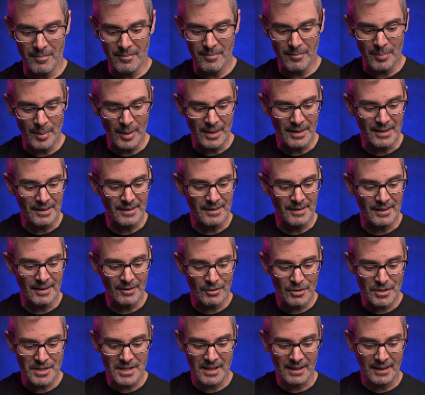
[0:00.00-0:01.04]
But
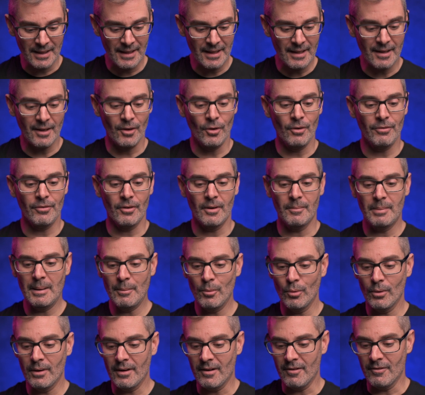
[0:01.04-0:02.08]
interestingly, I don't know, for
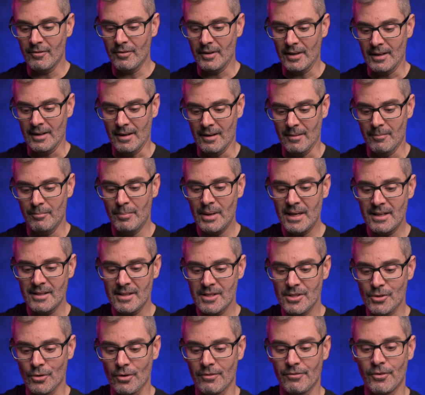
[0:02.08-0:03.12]
people who have
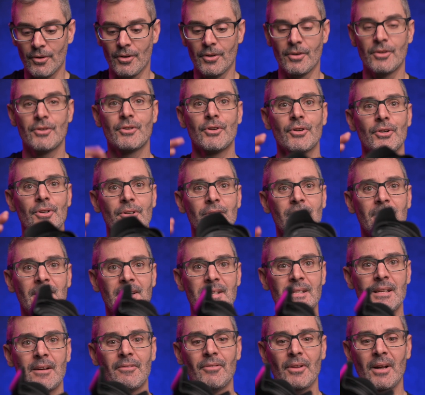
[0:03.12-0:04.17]
pets or for dirt and
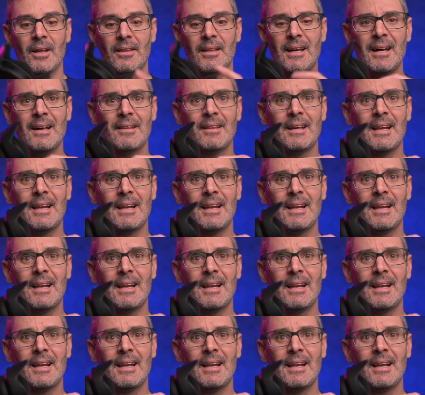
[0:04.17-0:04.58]
stuff like that,